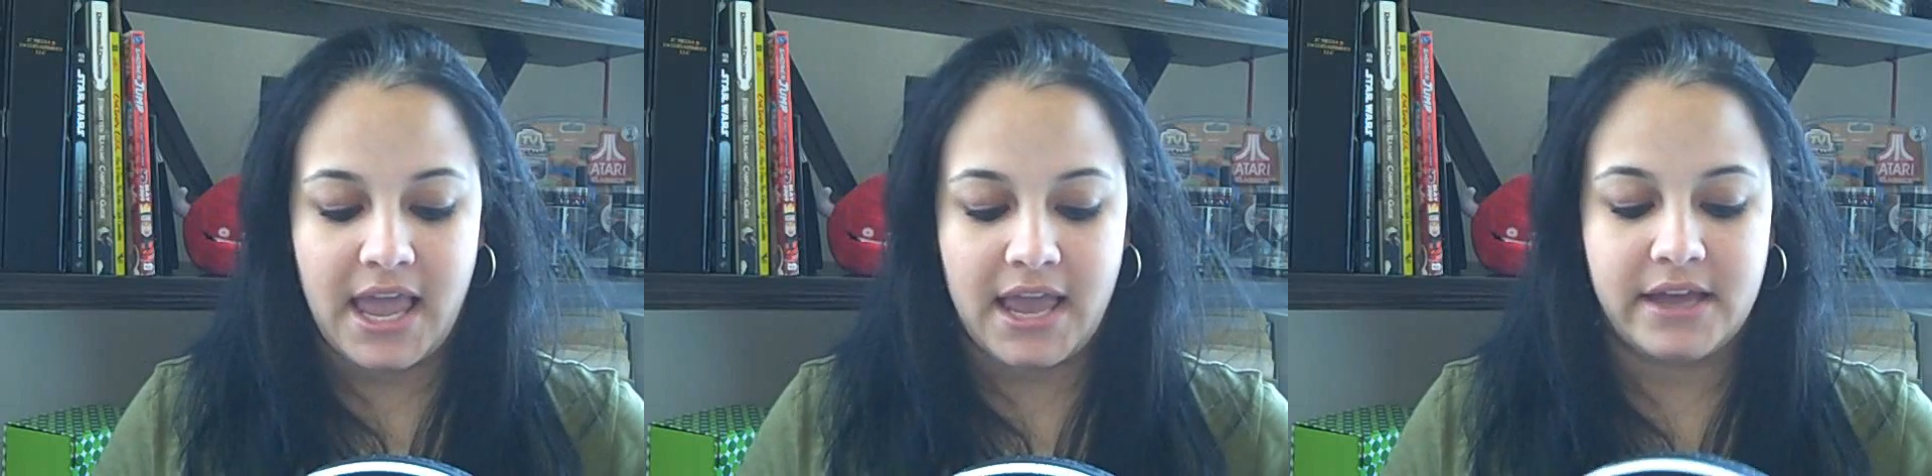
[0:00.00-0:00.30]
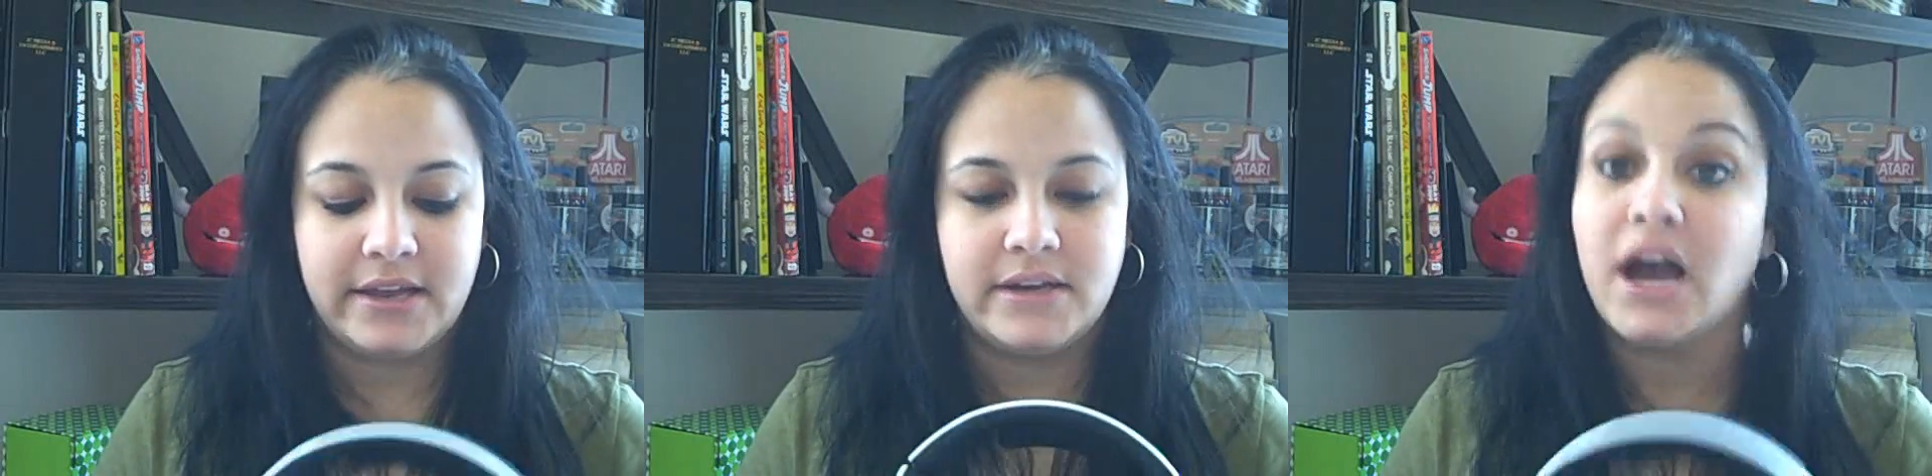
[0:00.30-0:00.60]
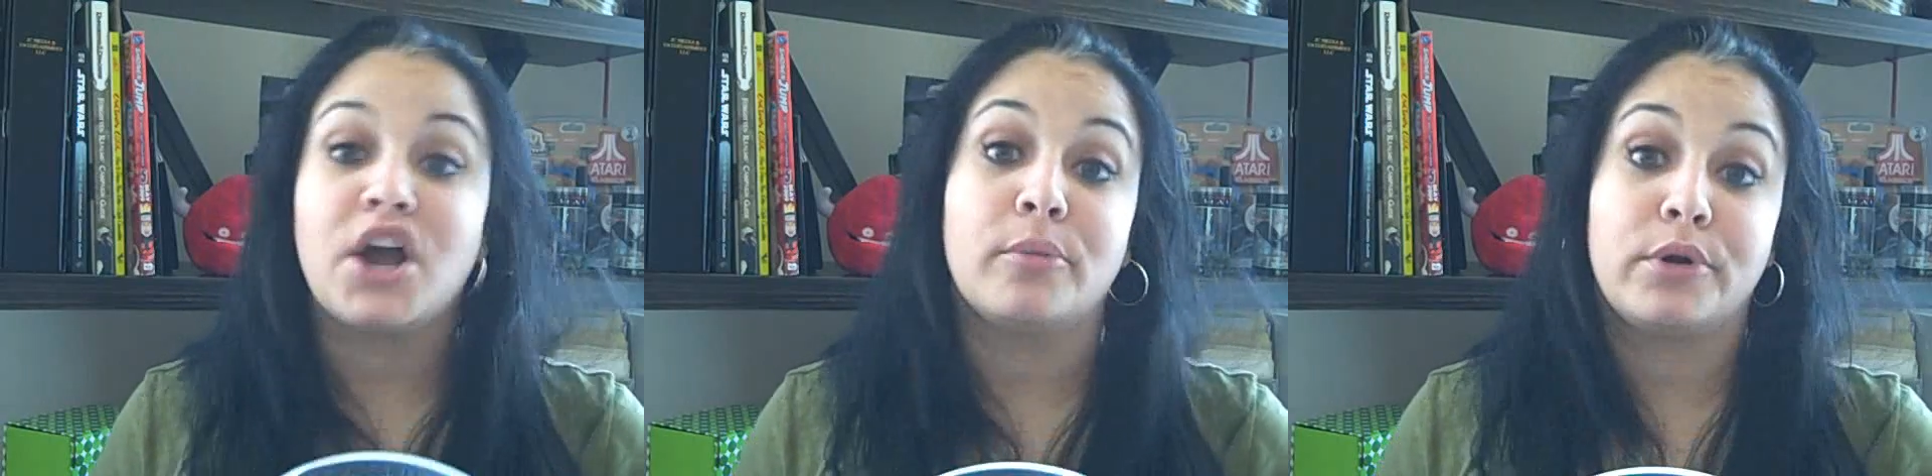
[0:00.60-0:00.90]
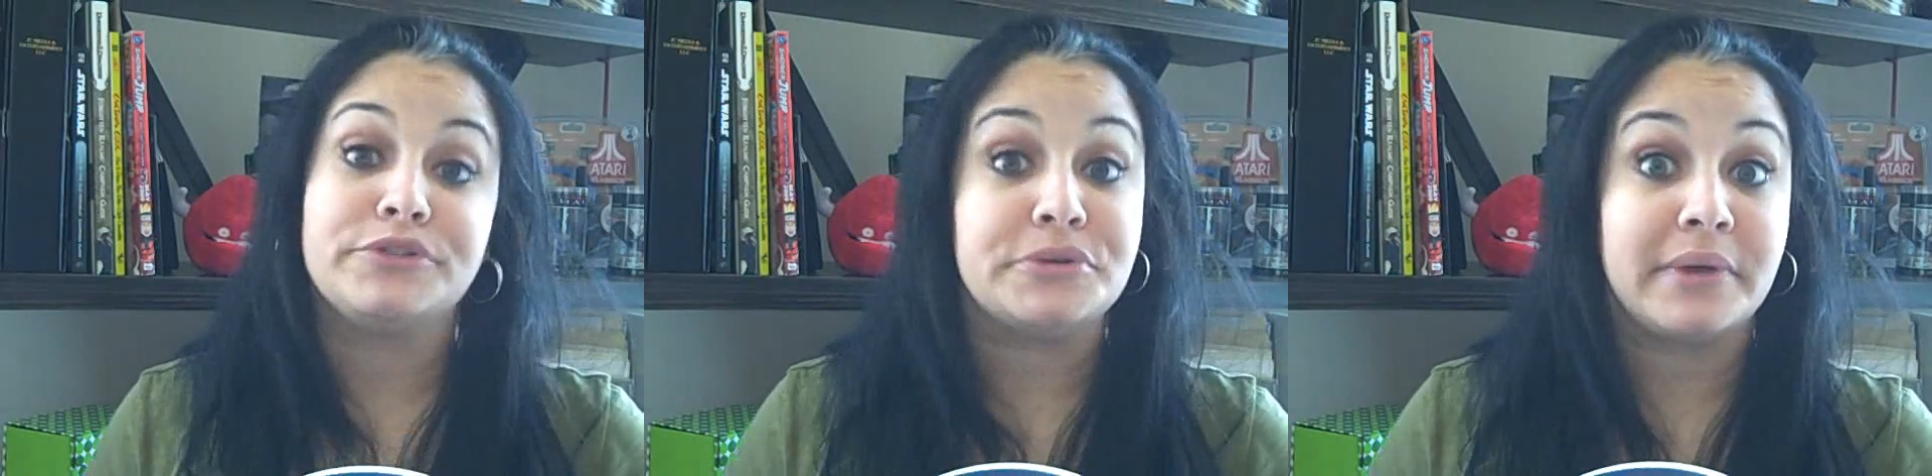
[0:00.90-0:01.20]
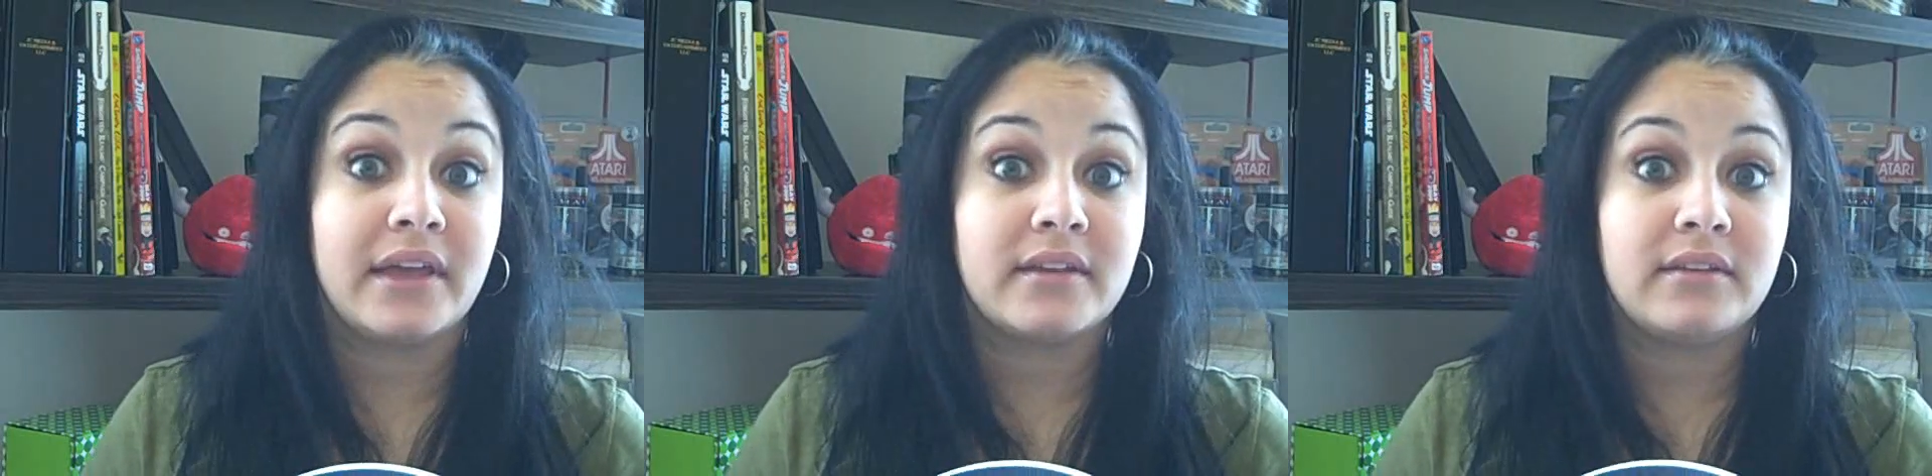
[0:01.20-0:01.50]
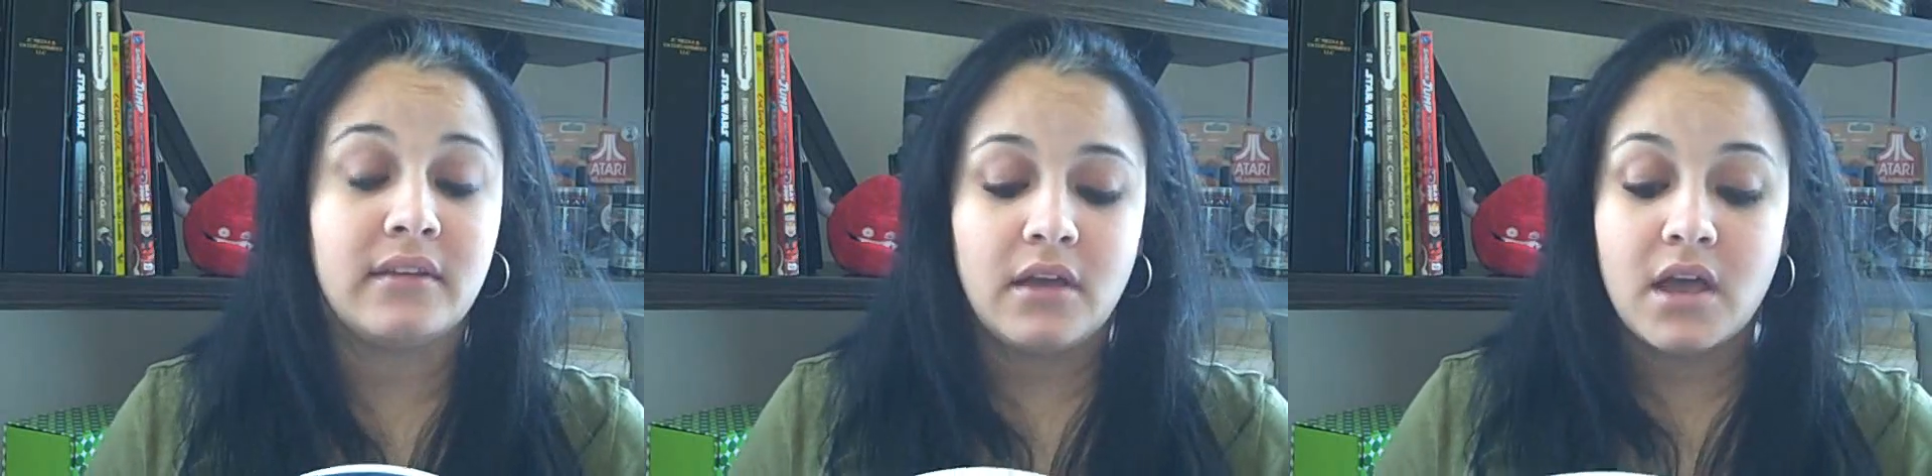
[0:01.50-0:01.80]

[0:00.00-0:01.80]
and not go broke doing it.